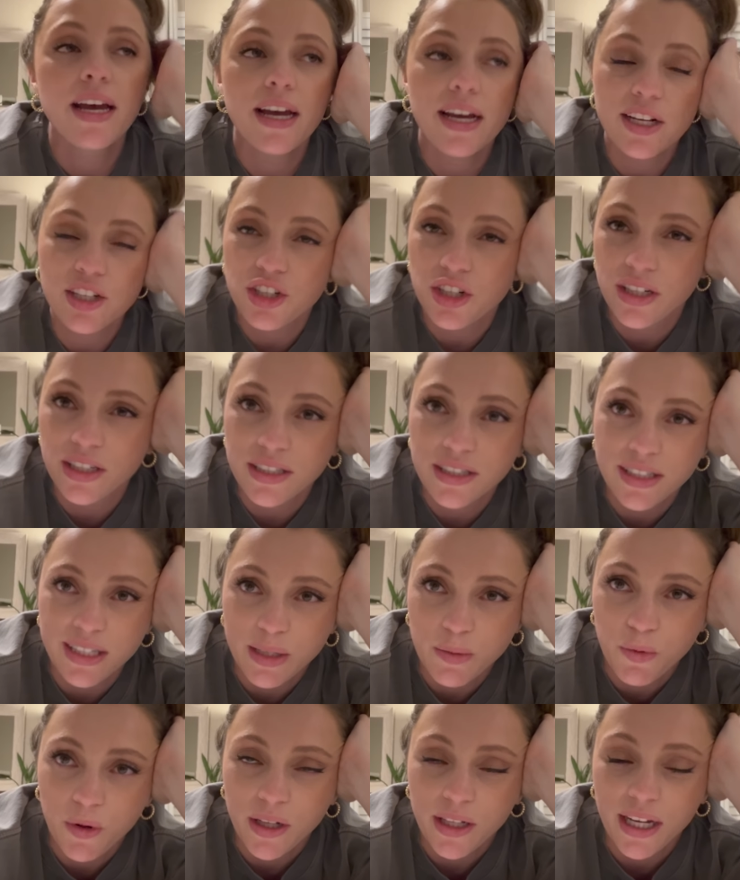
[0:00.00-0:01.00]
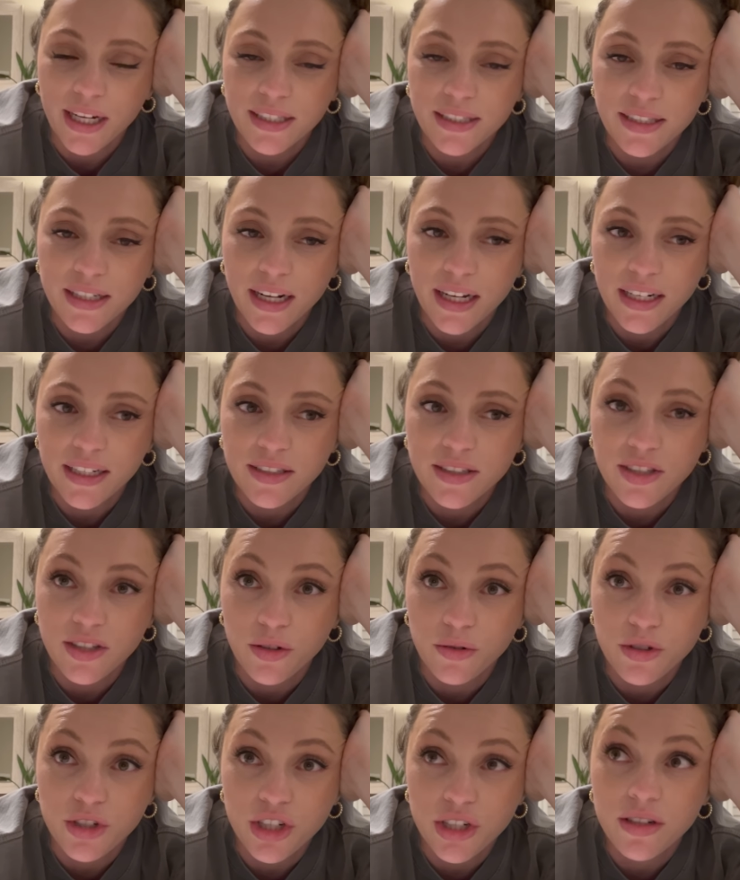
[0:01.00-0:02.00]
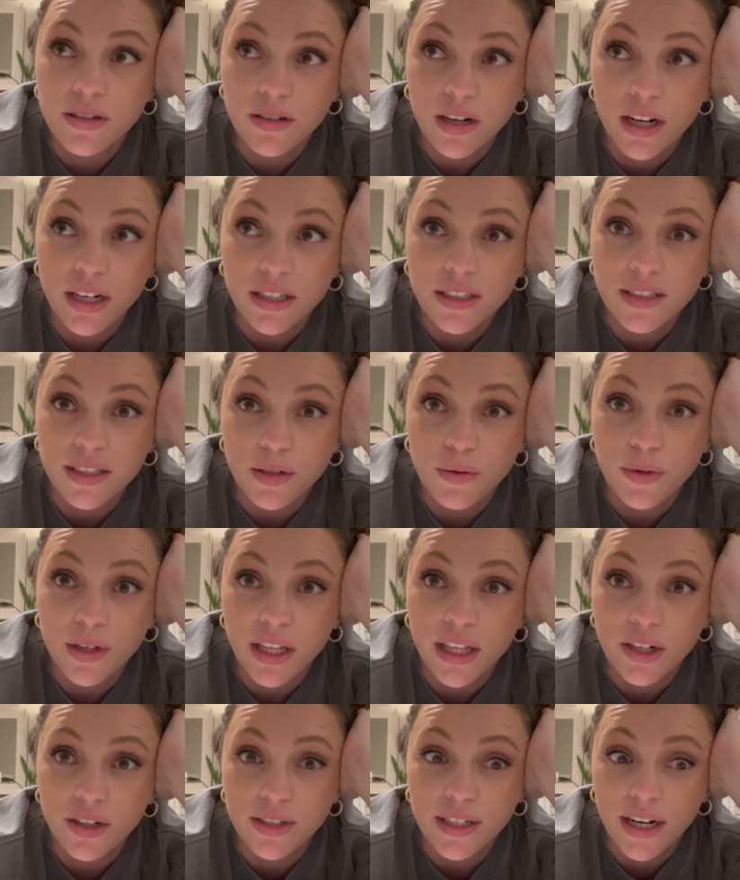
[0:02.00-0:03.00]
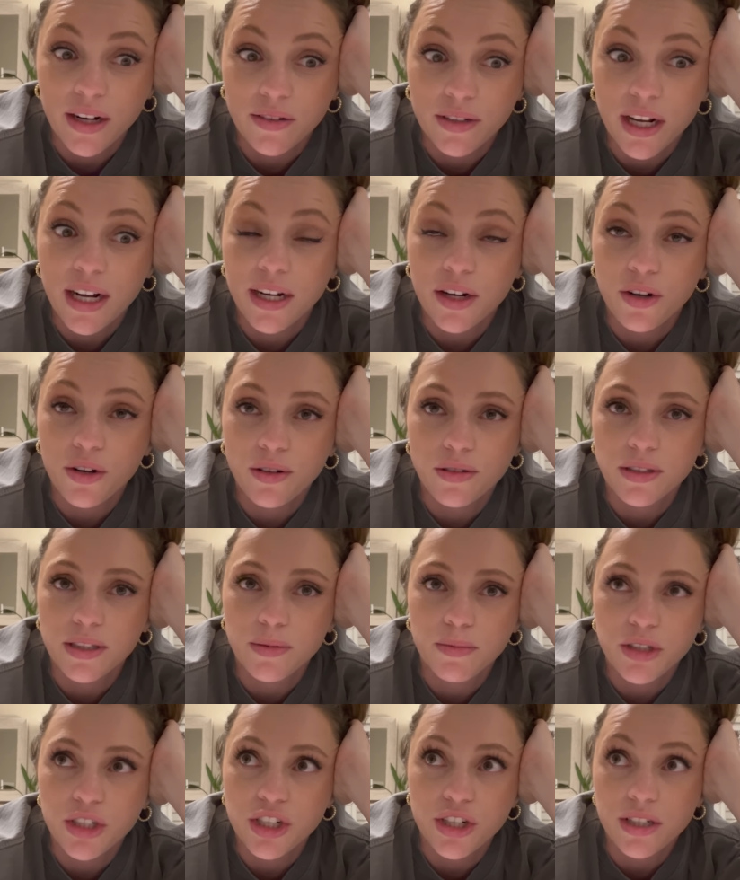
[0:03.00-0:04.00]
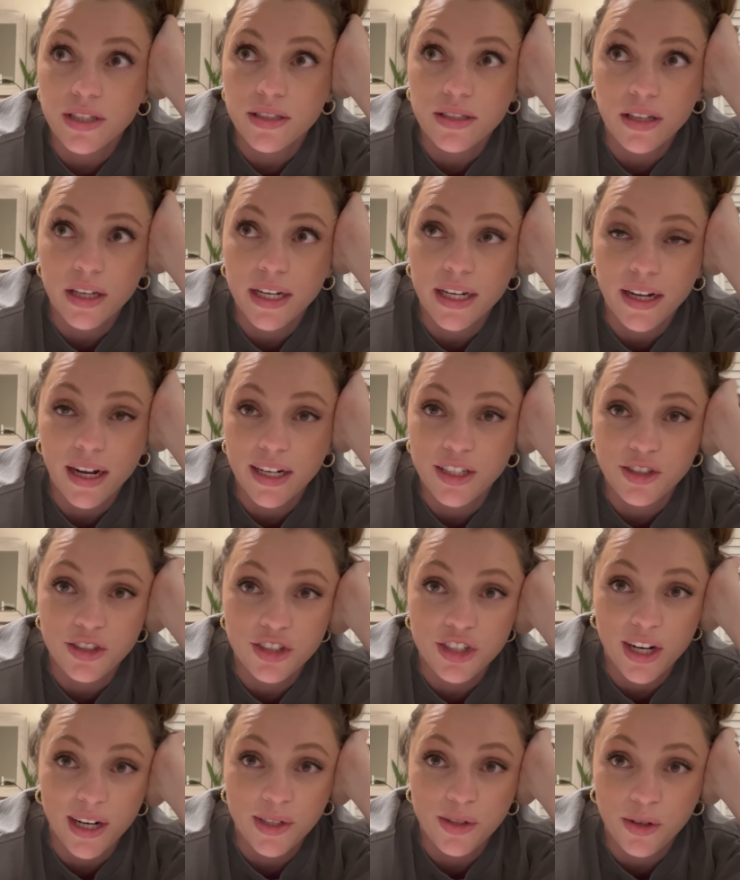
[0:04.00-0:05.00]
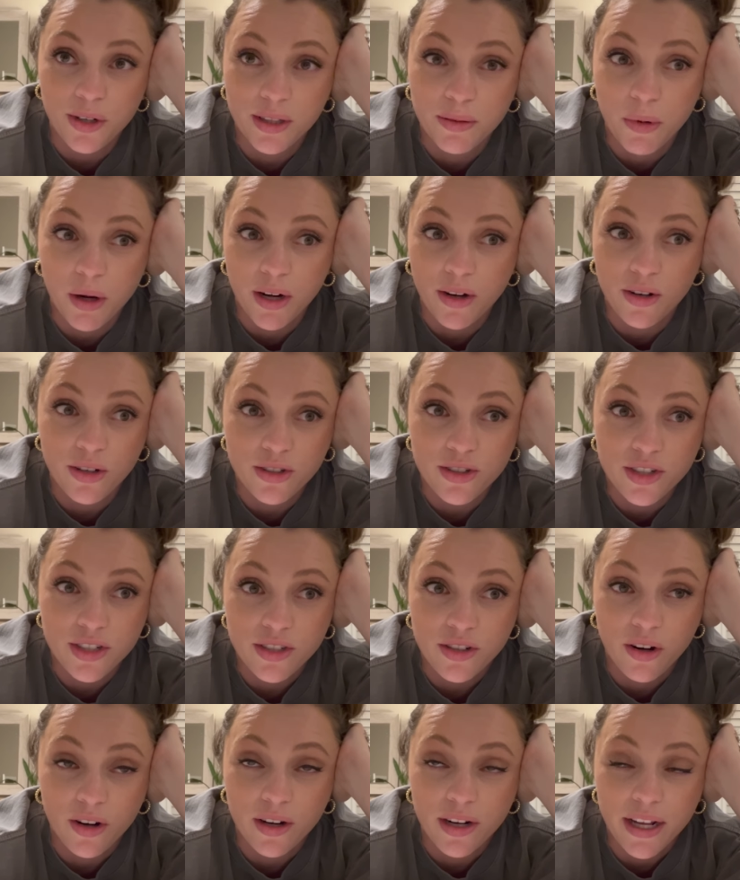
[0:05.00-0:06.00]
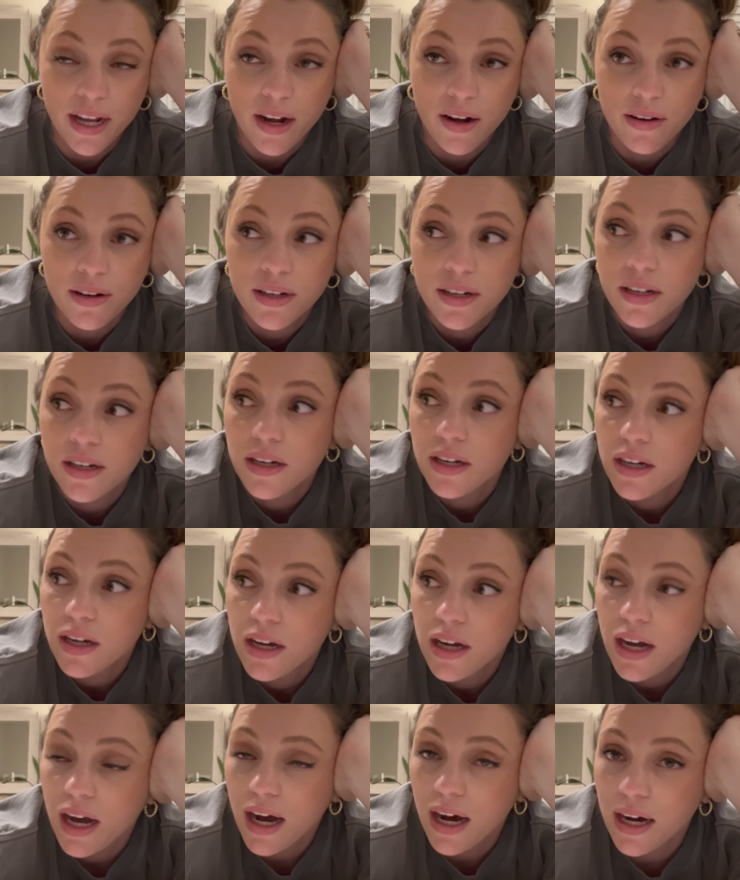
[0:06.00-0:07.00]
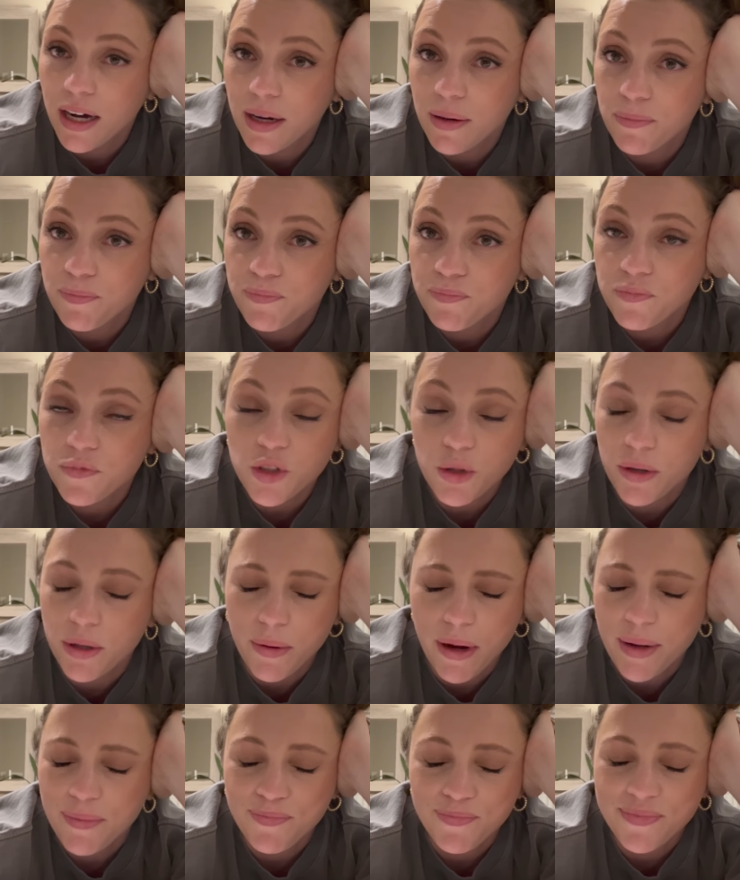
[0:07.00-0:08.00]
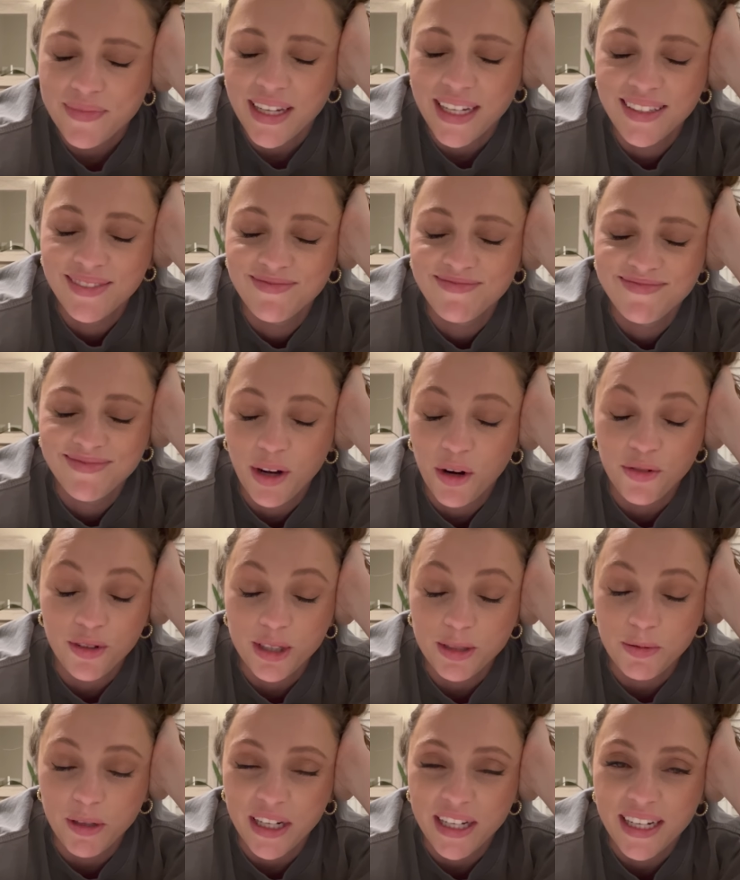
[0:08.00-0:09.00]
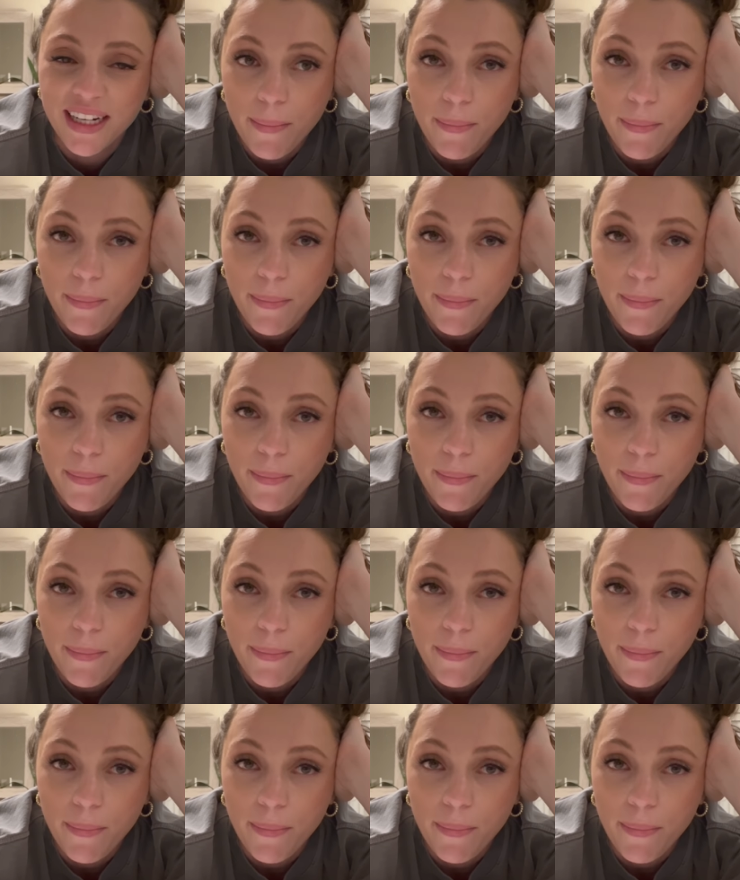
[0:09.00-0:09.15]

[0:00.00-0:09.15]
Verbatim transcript: And she didn't sleep well last night. So she, honestly, we laid her down kind of early, but she's like, I just checked her on the monitor. She's already out. So anyway, over-explaining.